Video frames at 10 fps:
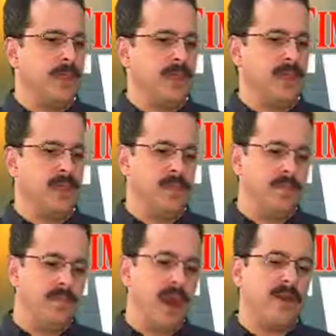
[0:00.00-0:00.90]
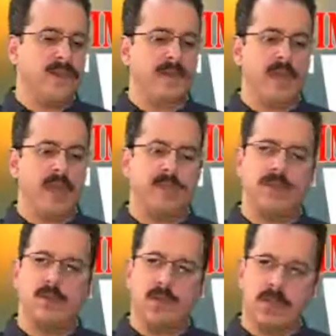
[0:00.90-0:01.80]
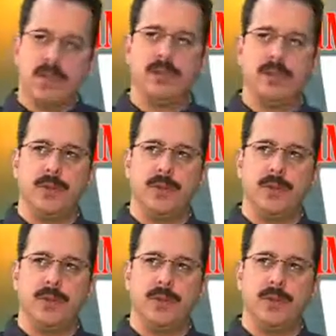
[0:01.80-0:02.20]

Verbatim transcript: the box designers are looking